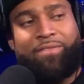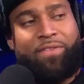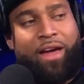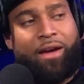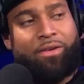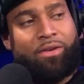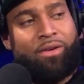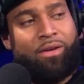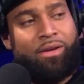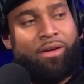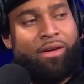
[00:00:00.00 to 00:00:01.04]
factor,
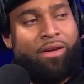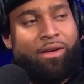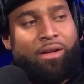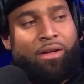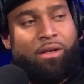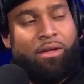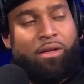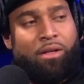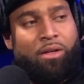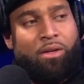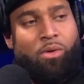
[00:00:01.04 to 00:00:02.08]

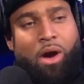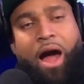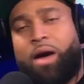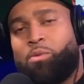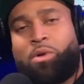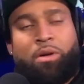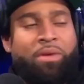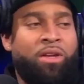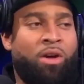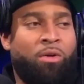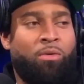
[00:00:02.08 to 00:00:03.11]
or I want to be
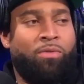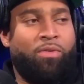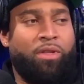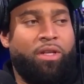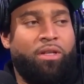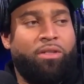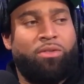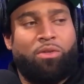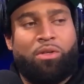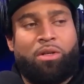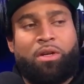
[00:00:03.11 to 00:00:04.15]
known for this,
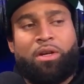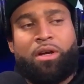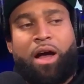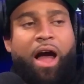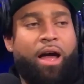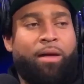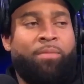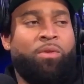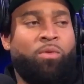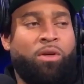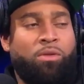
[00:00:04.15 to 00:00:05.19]
or I'm
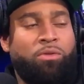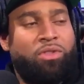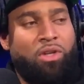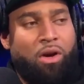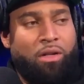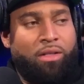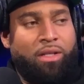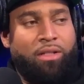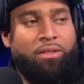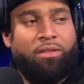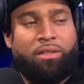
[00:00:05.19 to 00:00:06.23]
the one who started
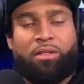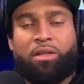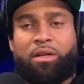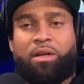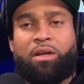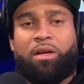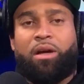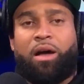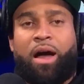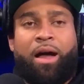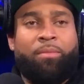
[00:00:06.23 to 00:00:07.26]
this, and
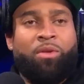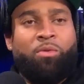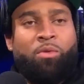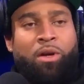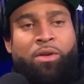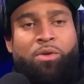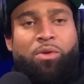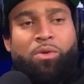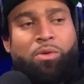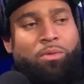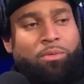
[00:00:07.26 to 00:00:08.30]
I'm the one
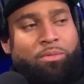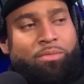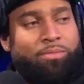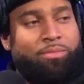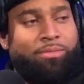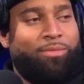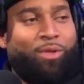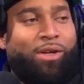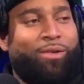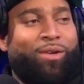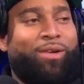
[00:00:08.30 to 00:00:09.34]
who
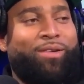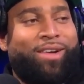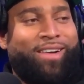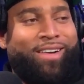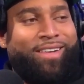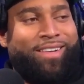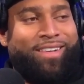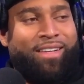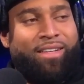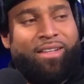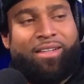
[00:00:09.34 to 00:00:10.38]
rah rah
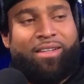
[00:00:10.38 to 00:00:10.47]
rah rah